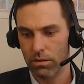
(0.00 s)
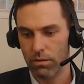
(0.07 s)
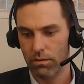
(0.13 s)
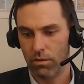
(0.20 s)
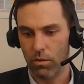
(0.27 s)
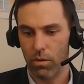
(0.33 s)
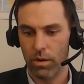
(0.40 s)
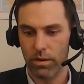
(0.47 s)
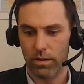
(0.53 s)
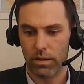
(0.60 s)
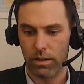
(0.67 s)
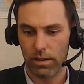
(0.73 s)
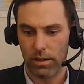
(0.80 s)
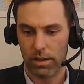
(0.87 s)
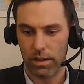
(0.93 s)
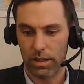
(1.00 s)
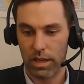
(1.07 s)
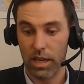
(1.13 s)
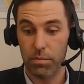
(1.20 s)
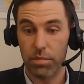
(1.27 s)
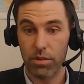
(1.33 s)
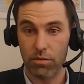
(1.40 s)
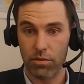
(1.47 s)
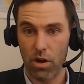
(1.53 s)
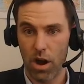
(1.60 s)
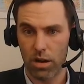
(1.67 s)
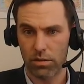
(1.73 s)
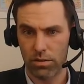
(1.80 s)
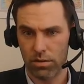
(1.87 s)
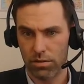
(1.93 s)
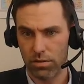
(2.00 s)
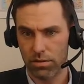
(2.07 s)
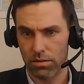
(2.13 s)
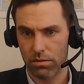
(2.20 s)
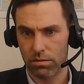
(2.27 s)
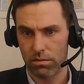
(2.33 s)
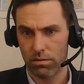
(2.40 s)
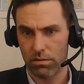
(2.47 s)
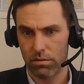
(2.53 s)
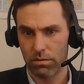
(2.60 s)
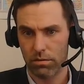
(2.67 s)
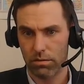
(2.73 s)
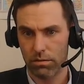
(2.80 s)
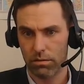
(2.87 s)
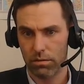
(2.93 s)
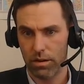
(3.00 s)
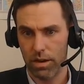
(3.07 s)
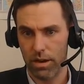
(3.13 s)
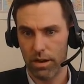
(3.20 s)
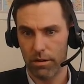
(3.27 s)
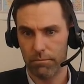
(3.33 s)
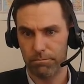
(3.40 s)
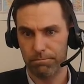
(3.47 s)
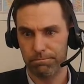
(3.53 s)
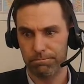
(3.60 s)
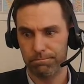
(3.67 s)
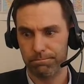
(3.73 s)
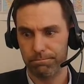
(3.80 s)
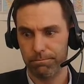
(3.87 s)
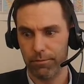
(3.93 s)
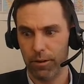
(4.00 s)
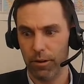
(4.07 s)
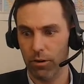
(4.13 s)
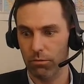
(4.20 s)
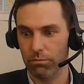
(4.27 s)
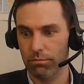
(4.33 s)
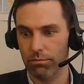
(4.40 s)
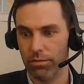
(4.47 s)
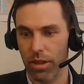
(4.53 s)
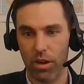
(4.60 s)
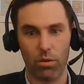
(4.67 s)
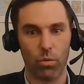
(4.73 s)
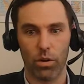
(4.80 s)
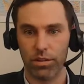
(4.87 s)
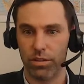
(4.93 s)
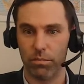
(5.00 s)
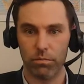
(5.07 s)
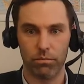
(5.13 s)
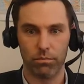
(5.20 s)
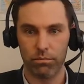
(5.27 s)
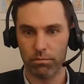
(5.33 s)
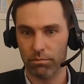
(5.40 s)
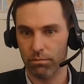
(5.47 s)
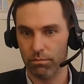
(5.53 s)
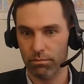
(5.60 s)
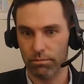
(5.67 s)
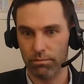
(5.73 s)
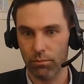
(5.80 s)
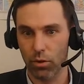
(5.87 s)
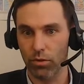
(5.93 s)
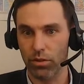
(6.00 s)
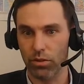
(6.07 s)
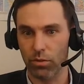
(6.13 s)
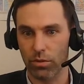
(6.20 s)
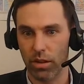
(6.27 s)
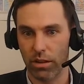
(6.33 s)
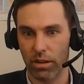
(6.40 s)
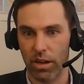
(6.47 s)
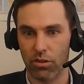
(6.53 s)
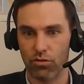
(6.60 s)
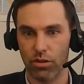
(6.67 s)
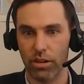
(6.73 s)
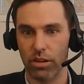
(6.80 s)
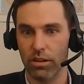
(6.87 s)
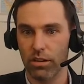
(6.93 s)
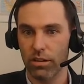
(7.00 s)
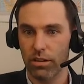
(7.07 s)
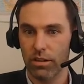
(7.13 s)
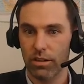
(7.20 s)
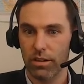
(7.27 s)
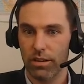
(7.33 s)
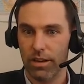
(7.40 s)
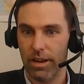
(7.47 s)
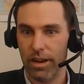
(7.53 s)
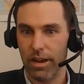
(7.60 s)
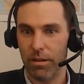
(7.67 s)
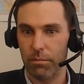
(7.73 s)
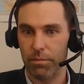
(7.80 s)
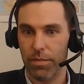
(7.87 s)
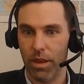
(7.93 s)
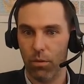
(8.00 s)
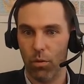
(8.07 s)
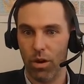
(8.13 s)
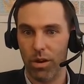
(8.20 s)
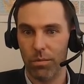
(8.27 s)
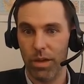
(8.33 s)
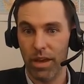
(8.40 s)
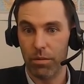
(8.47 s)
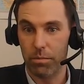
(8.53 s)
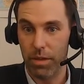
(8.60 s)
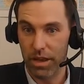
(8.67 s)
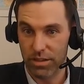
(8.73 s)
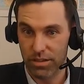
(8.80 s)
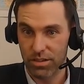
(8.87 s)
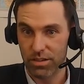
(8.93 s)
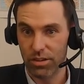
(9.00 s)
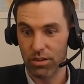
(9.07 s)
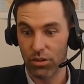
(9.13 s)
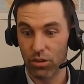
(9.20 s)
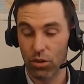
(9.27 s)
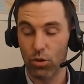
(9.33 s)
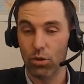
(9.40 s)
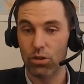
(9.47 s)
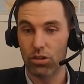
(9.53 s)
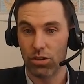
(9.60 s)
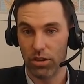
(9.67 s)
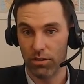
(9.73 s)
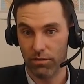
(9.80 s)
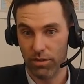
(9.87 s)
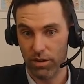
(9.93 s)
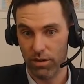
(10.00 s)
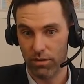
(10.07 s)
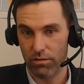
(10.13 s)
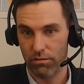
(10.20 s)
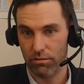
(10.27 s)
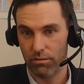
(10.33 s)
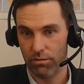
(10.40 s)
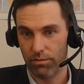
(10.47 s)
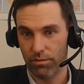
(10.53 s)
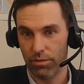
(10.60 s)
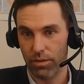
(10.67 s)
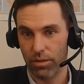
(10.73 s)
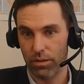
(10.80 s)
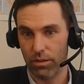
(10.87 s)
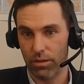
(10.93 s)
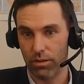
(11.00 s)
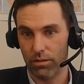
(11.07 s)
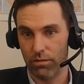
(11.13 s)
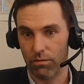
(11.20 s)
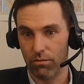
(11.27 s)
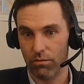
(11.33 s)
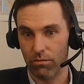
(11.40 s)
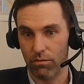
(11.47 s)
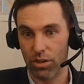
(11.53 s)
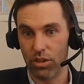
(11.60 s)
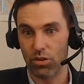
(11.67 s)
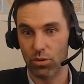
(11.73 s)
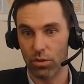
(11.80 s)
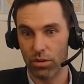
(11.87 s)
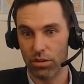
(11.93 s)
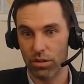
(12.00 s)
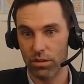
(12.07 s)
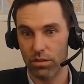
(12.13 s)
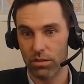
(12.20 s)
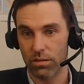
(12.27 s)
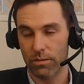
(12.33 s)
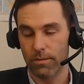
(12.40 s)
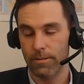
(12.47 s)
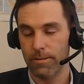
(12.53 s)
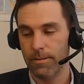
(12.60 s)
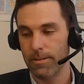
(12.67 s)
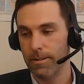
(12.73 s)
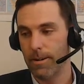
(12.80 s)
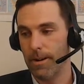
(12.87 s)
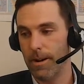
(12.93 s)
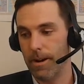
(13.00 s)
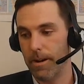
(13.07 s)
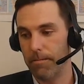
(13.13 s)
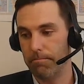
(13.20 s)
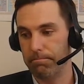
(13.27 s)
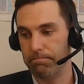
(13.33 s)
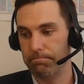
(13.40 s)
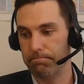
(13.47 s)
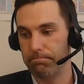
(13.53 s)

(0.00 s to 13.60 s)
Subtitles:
for one, keep their doctors. Um, you know, they don't want them moving to another country. They want to make best use of their resources, um,